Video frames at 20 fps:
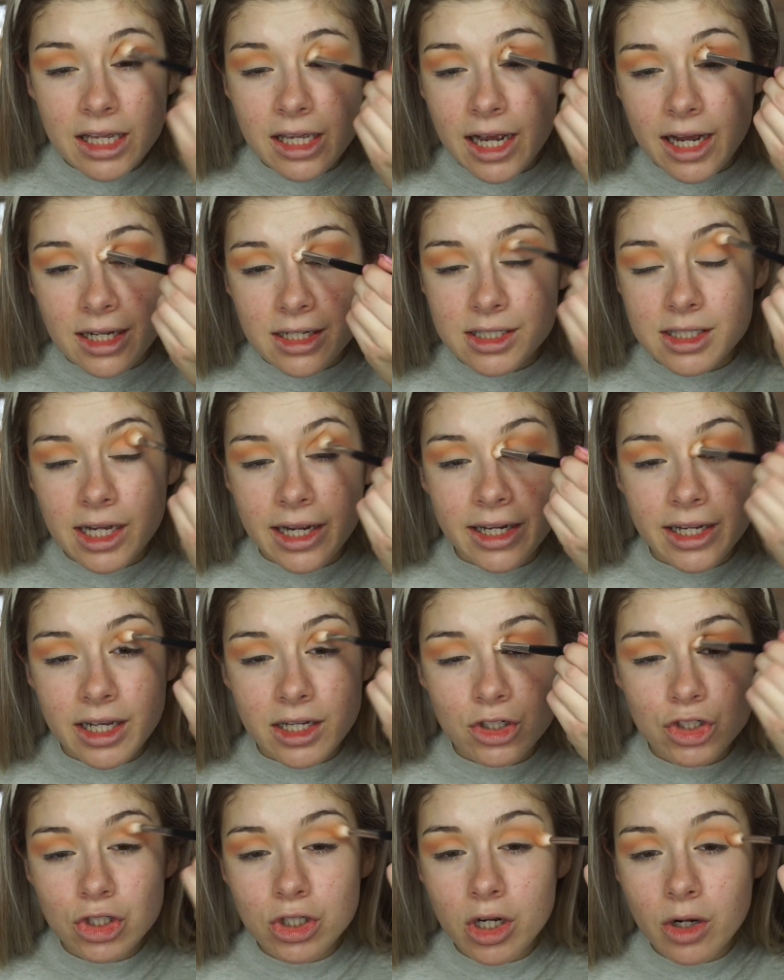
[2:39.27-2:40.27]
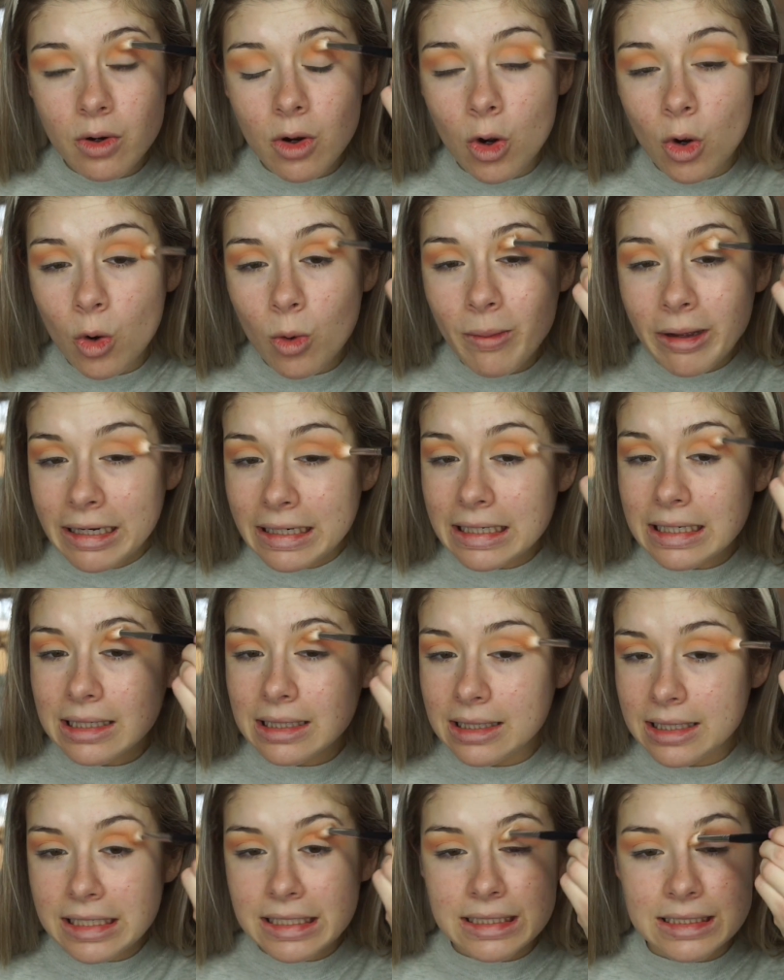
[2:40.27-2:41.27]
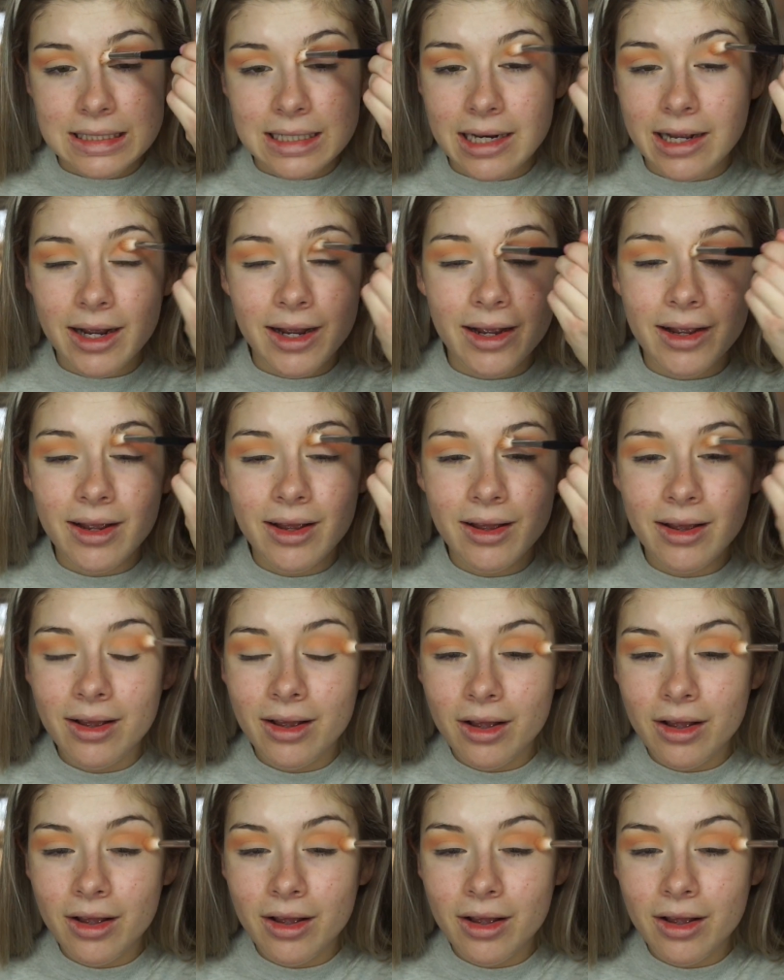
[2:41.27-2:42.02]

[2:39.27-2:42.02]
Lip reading: yes, I get to go home and clean today.